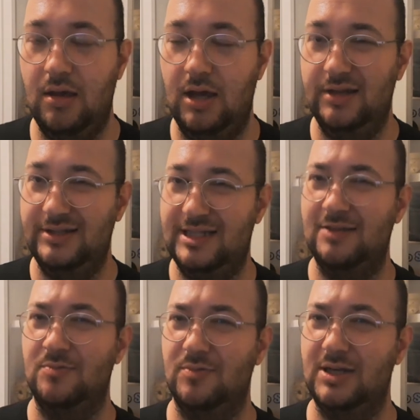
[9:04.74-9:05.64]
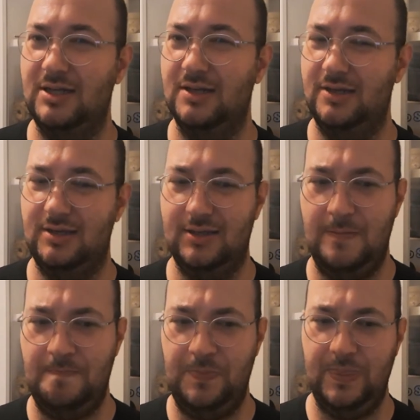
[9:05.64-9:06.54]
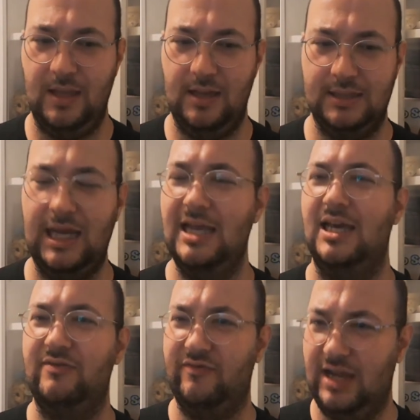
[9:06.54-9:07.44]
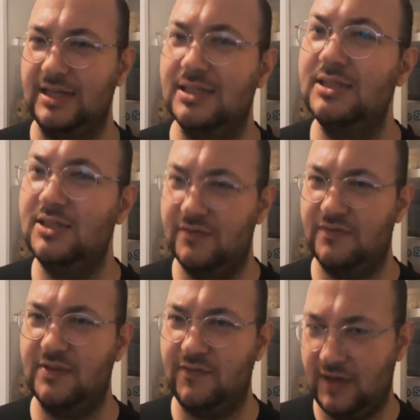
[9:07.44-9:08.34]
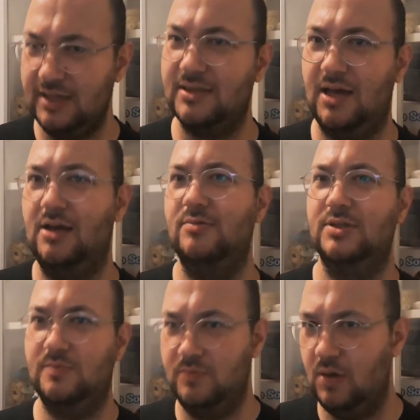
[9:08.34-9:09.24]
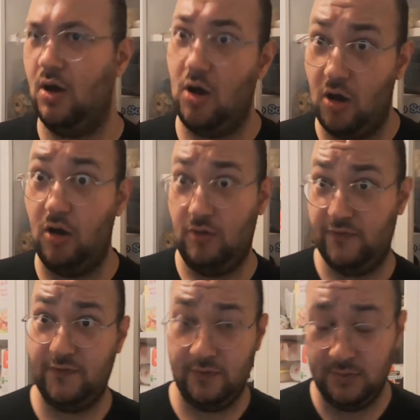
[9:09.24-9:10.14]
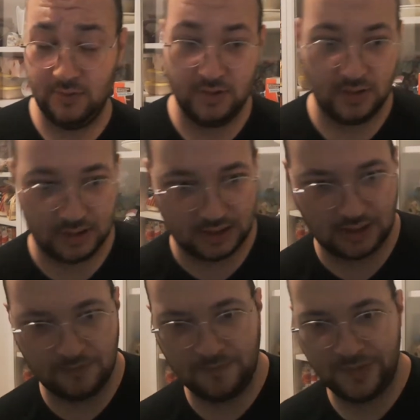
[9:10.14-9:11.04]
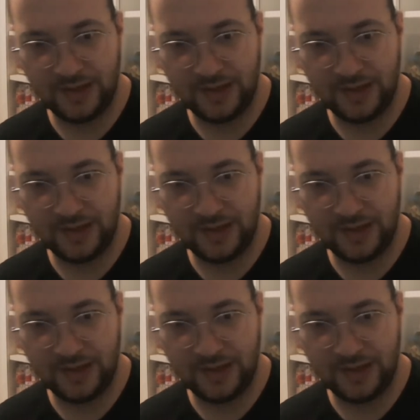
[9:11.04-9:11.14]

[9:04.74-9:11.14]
and didn't really like take advantage of the fact that I was off, you know?